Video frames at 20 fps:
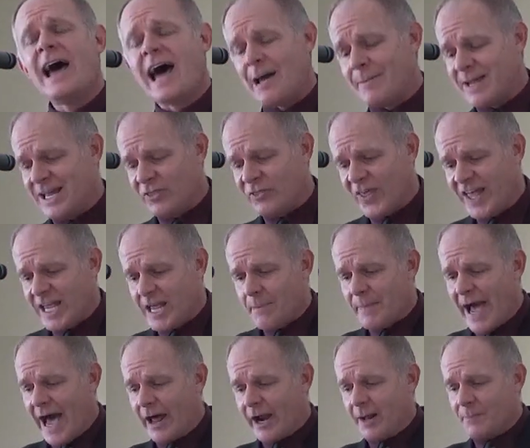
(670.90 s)
I mean, think
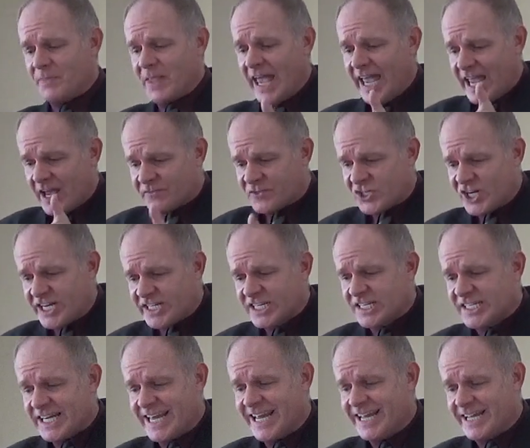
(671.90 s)
about it. If
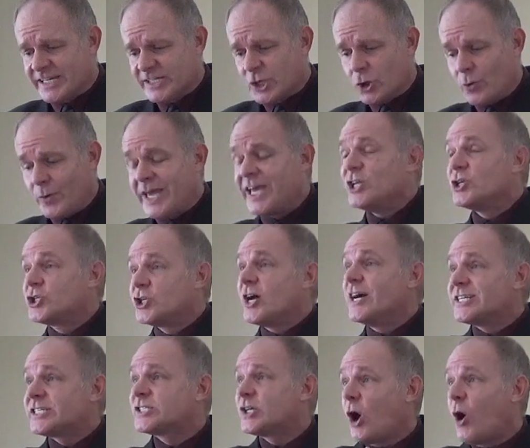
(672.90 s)
Jesus is who he
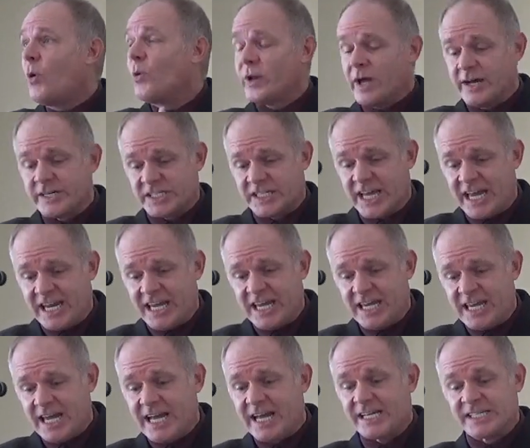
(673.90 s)
just told us that
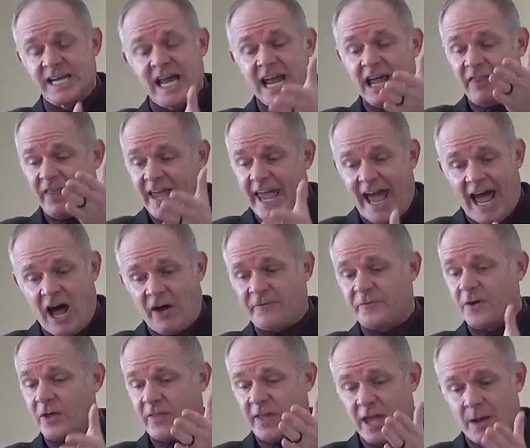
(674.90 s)
he is, the
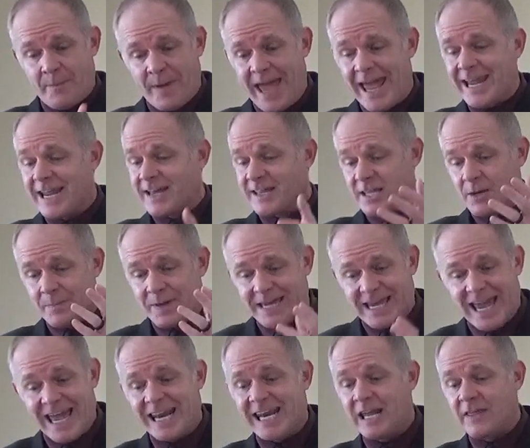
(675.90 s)
Alpha, the Omega, the
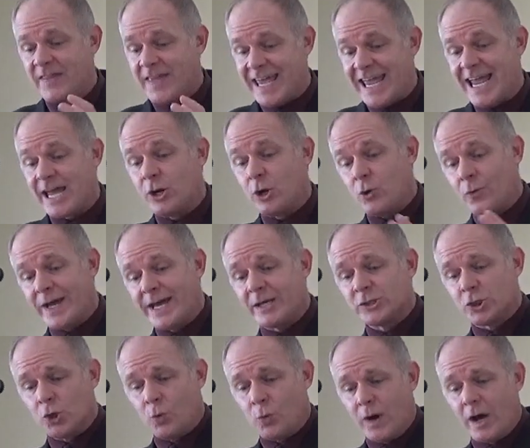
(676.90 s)
beginning, the end, who
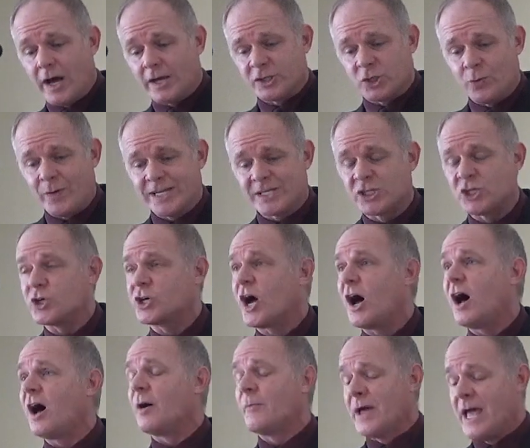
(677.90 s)
is, who was, who is to
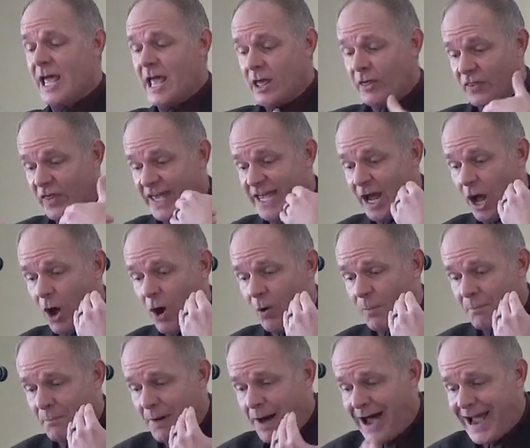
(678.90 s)
come, the
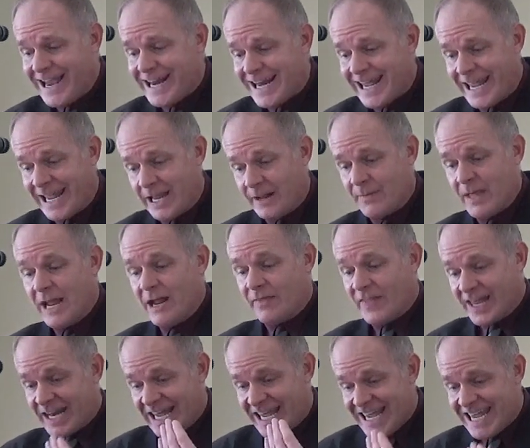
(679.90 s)
Almighty,
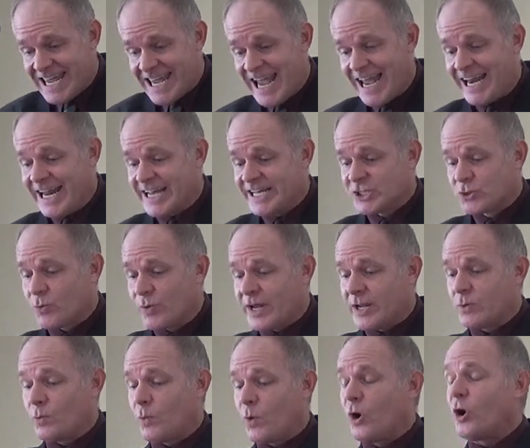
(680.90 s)
then he and his
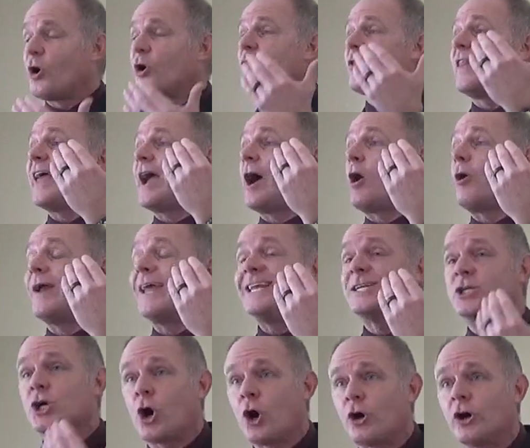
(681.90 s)
written word, they are
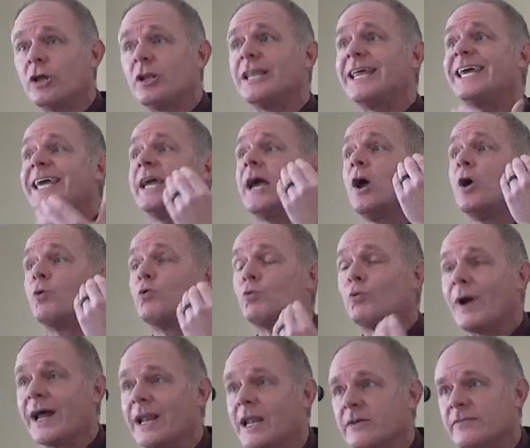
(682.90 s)
eternally
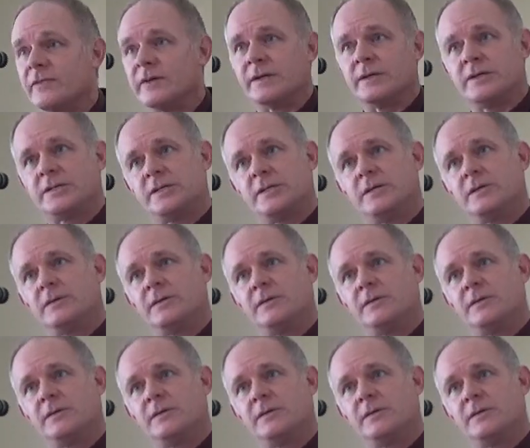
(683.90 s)
relevant.